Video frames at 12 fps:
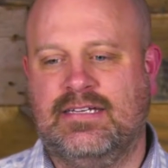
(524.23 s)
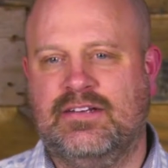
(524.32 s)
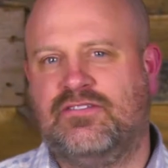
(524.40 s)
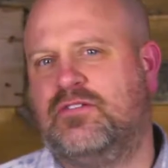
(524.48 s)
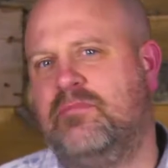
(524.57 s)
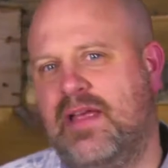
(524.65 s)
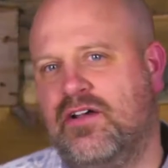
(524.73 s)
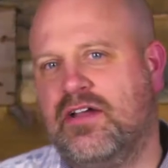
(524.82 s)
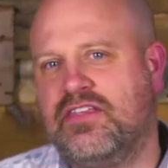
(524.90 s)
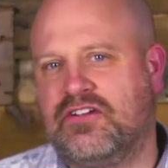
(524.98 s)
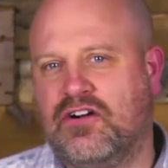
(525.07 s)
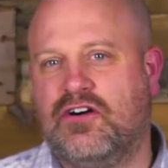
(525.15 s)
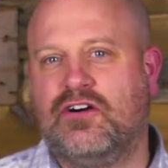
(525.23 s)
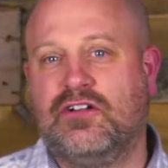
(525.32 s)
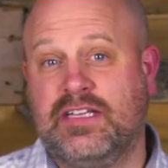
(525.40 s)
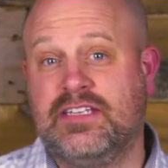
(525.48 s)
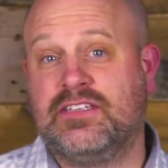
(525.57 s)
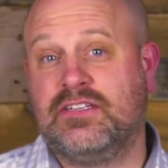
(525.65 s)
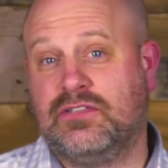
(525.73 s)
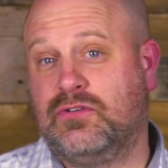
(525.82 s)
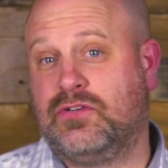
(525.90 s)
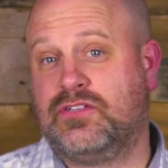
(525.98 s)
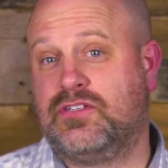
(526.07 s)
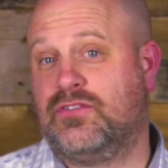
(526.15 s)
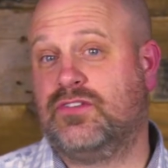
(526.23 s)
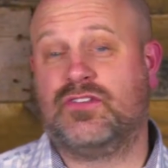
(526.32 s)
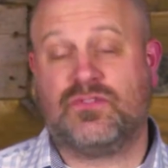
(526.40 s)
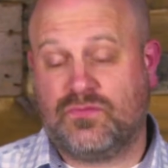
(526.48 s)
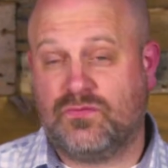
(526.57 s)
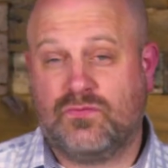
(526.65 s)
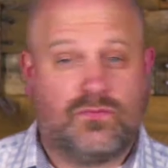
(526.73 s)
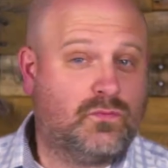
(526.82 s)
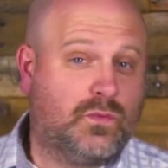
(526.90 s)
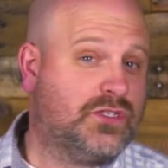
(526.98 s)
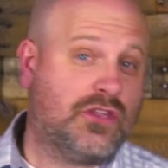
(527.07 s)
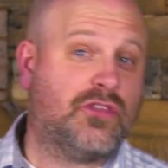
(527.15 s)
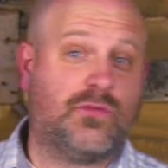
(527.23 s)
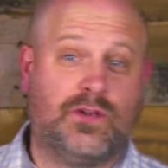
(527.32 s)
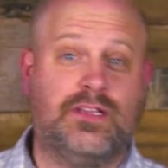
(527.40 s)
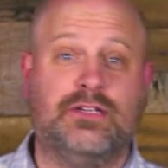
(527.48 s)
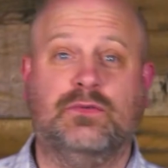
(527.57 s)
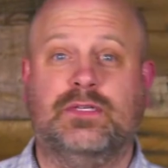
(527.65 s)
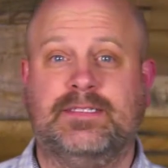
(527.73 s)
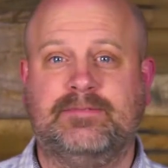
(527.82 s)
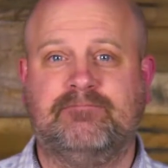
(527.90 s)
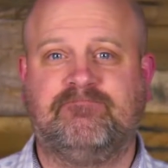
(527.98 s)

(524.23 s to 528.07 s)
For Mary, the call into the Lord's service was a thrilling one.